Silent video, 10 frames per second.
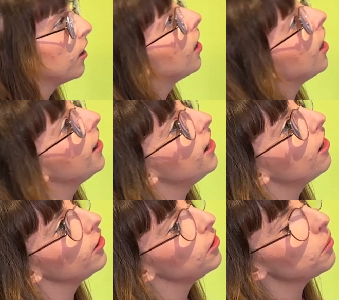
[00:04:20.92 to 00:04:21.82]
And I
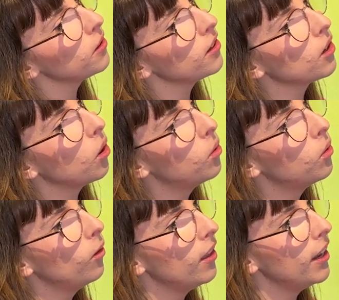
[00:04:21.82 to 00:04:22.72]
never knew what to
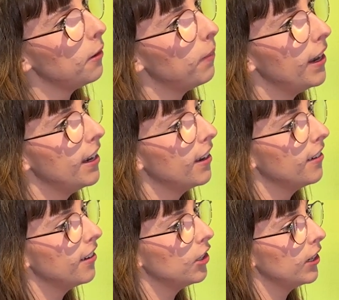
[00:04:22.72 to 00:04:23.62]
call the EP
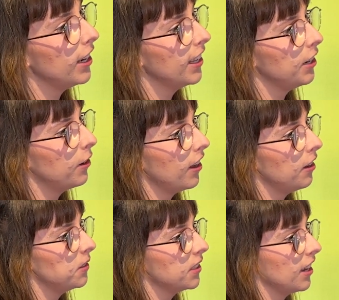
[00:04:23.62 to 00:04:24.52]
until Healy one day
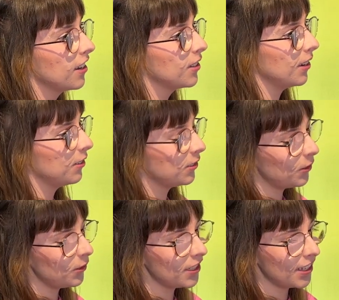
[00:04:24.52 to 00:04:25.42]
was because we
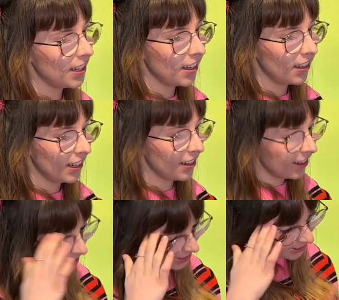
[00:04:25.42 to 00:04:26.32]
were just sitting there I don't